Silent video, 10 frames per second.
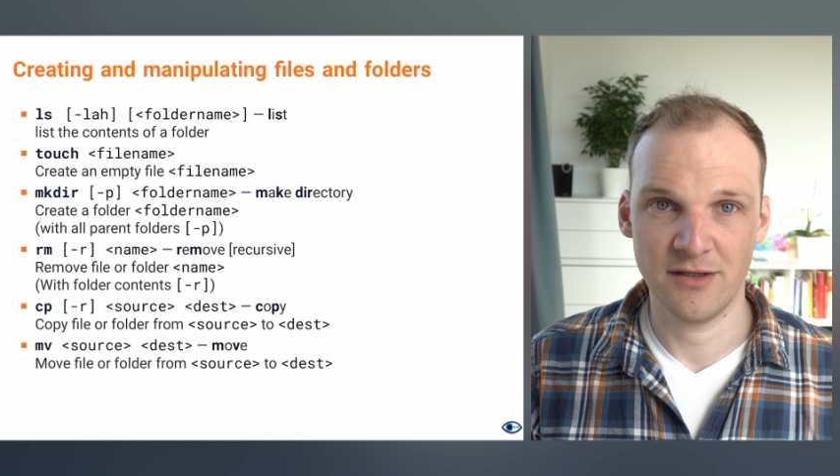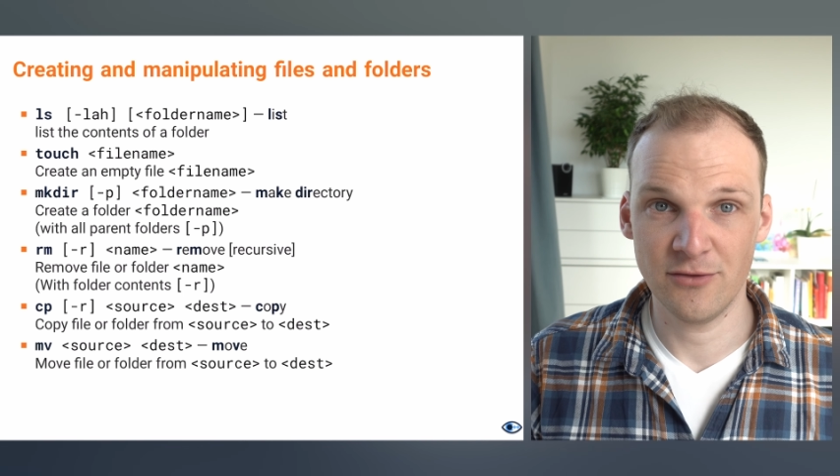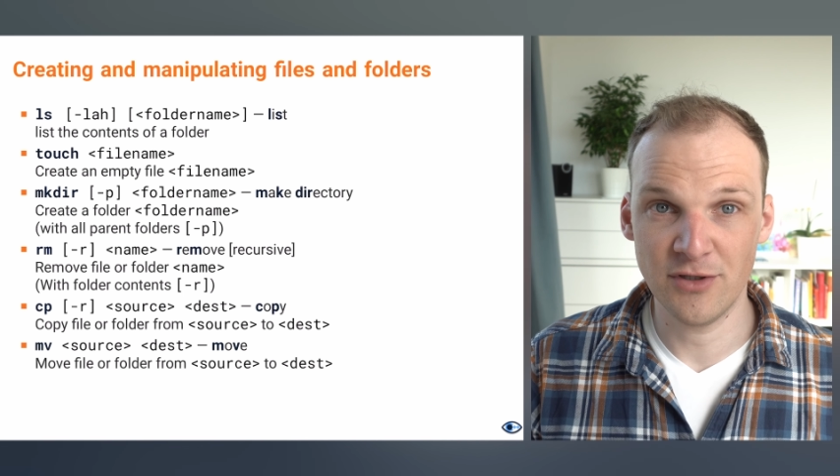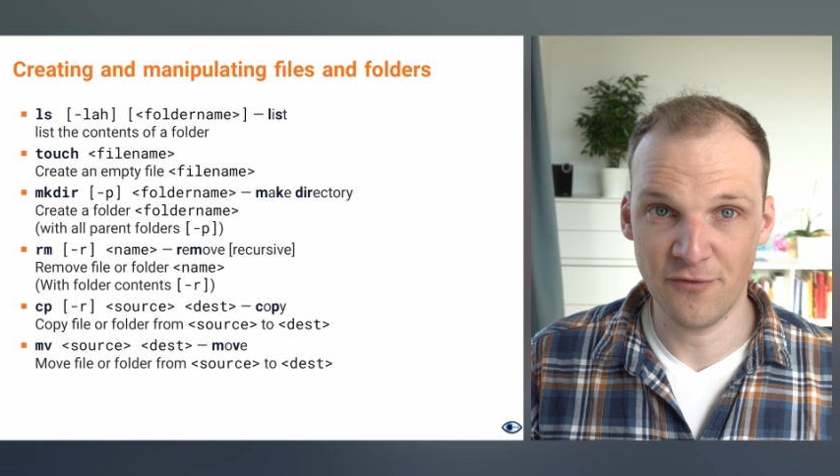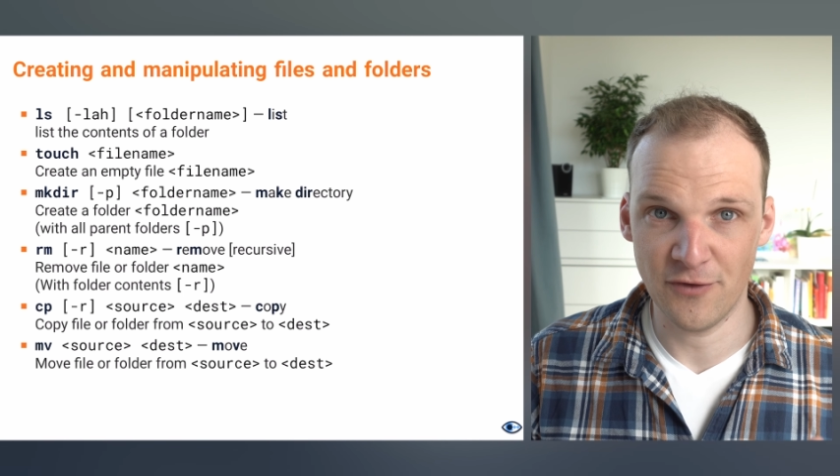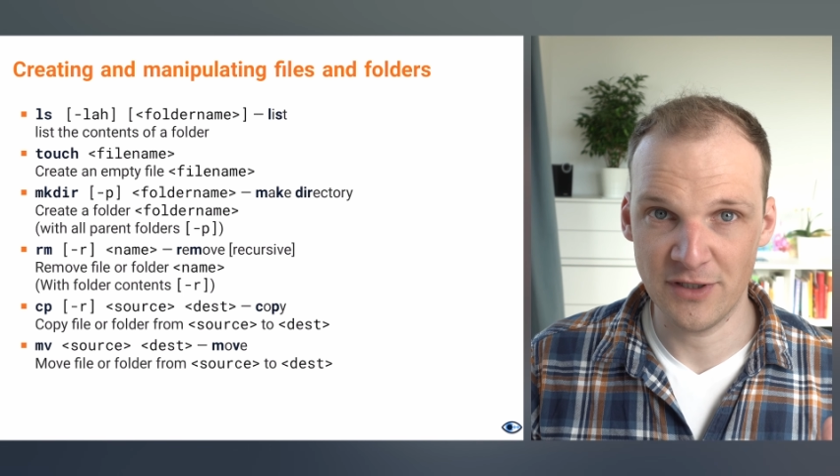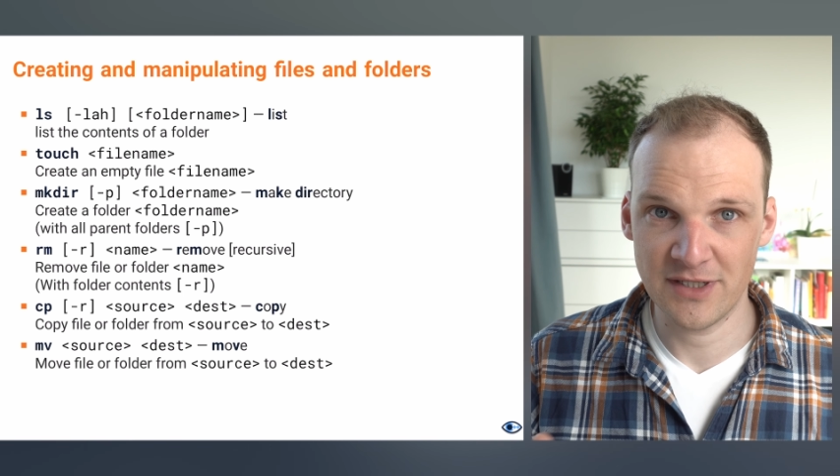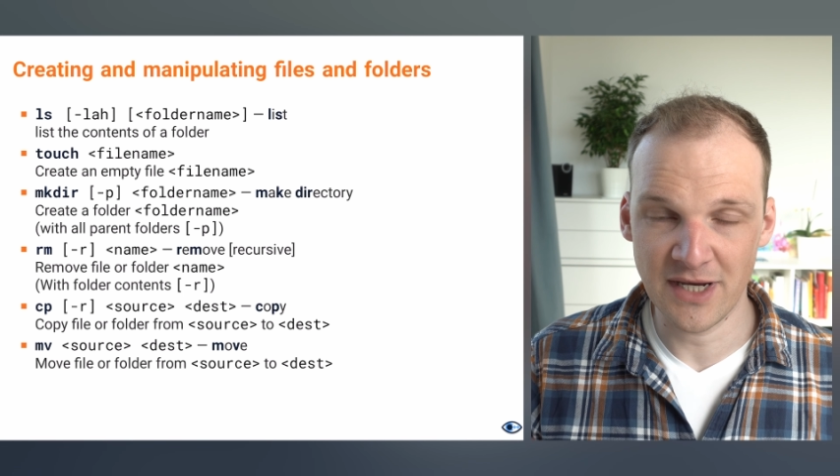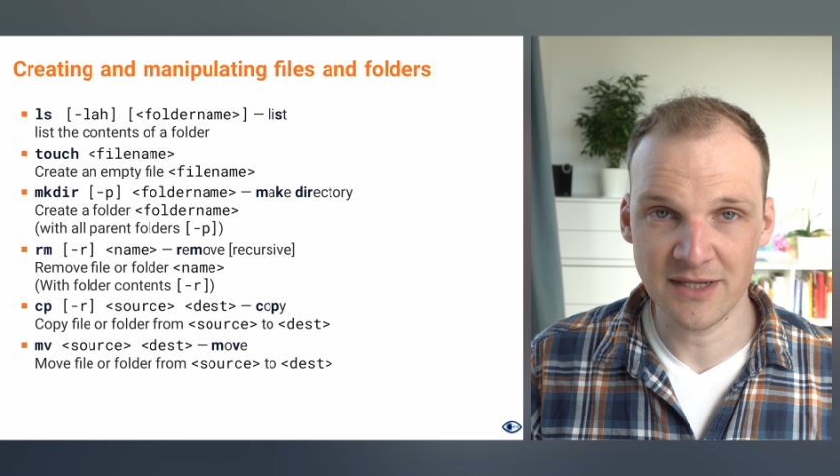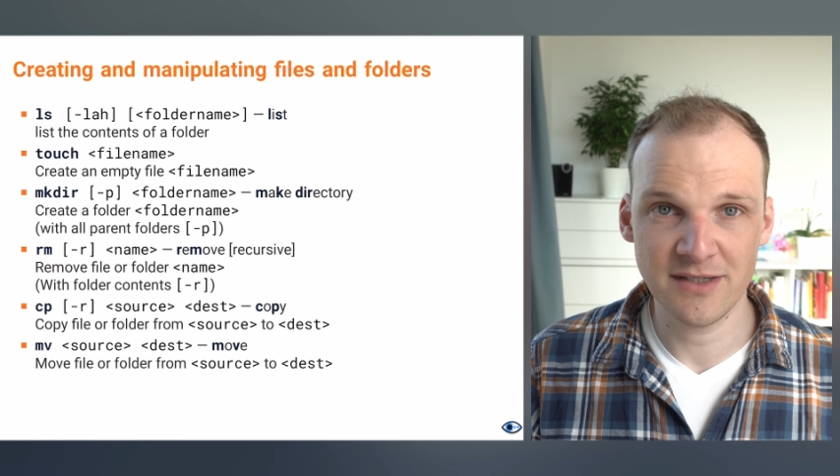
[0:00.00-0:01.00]
do
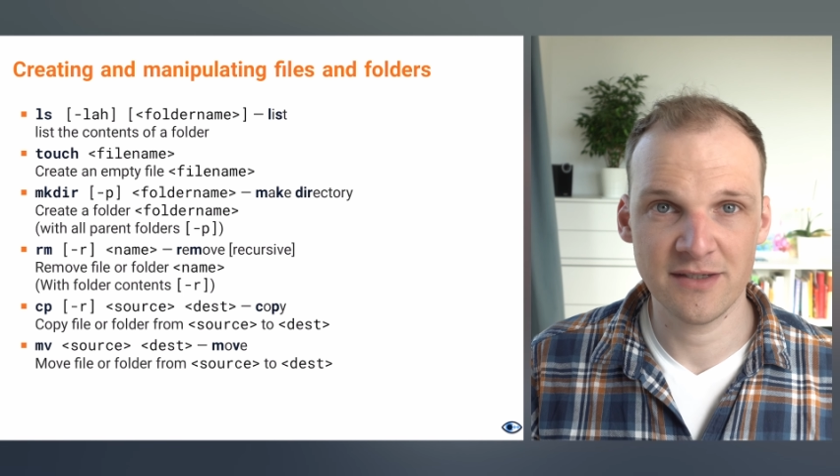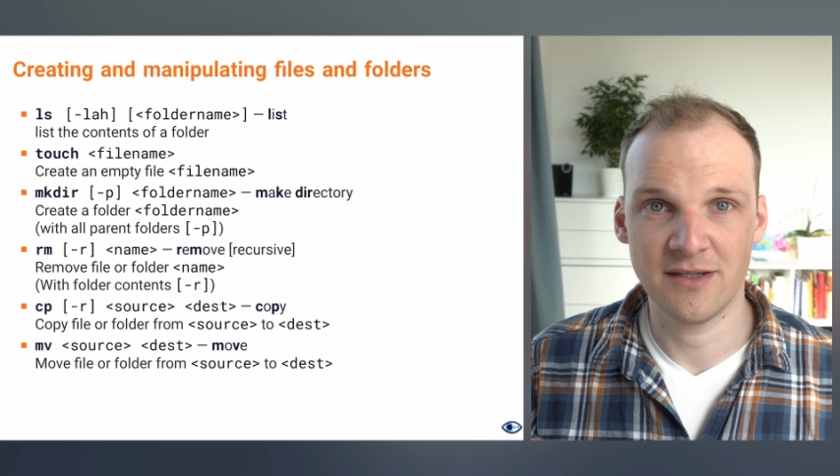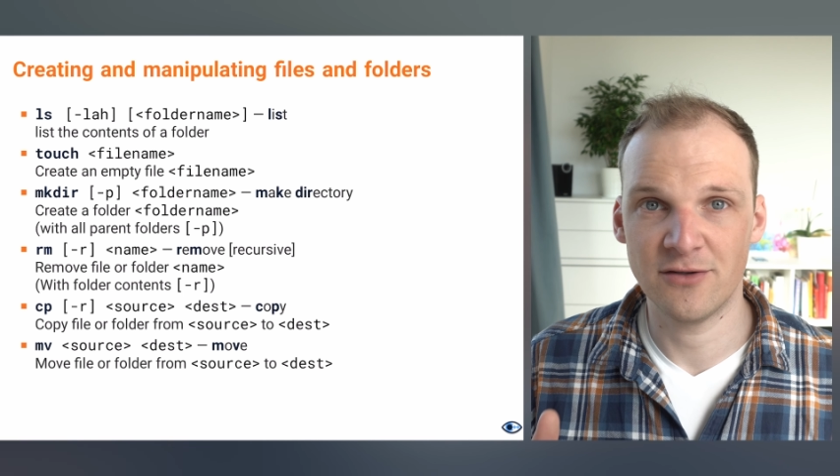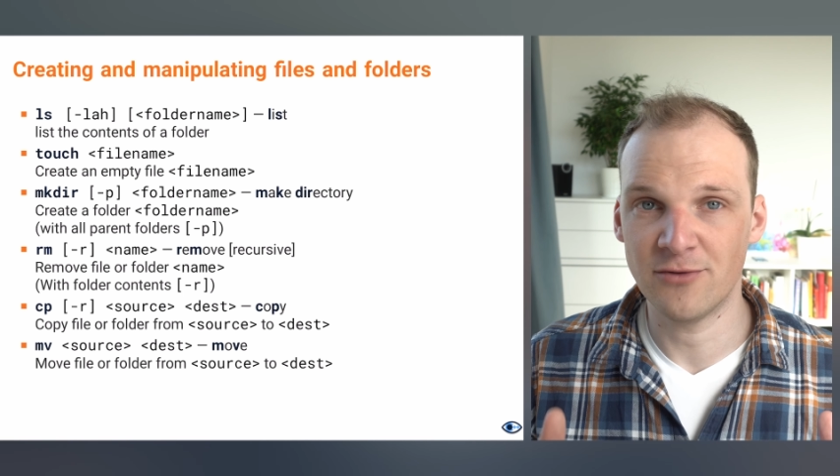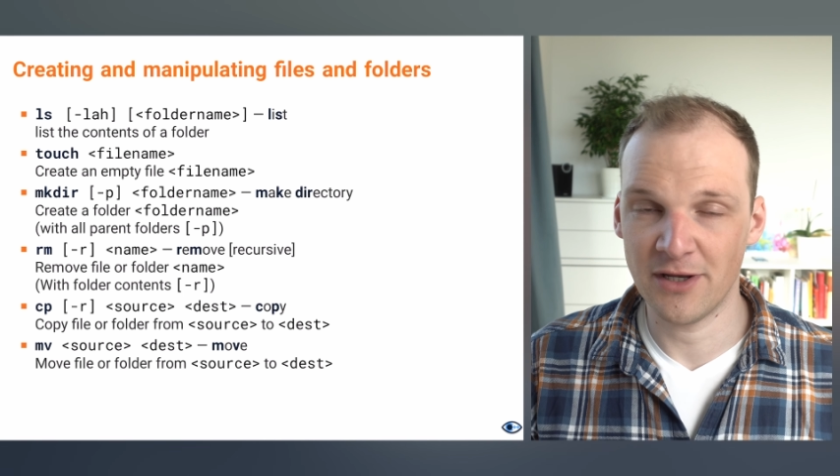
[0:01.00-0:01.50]
different tasks and